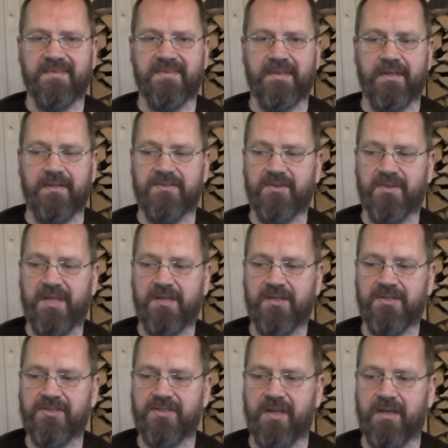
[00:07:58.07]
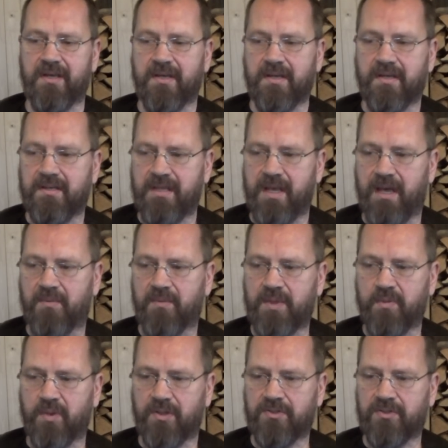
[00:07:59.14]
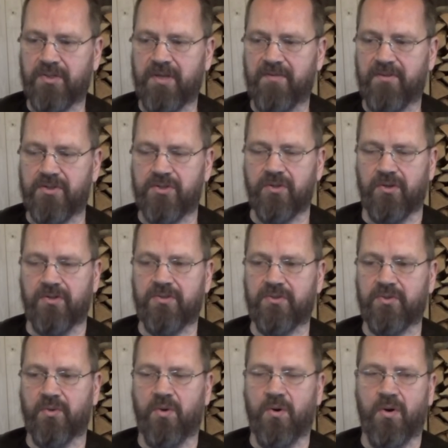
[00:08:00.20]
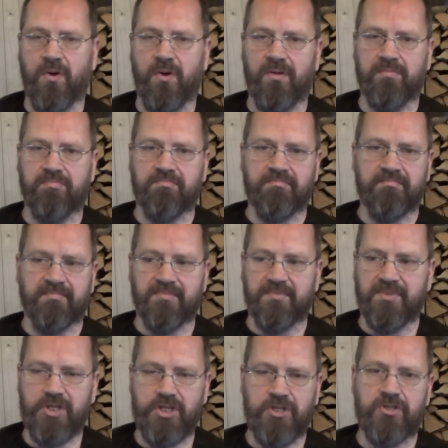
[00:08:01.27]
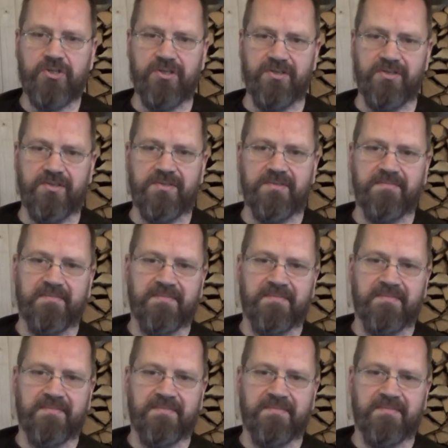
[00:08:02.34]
Okay, so they could say, yeah, we want to give the shot to all teachers.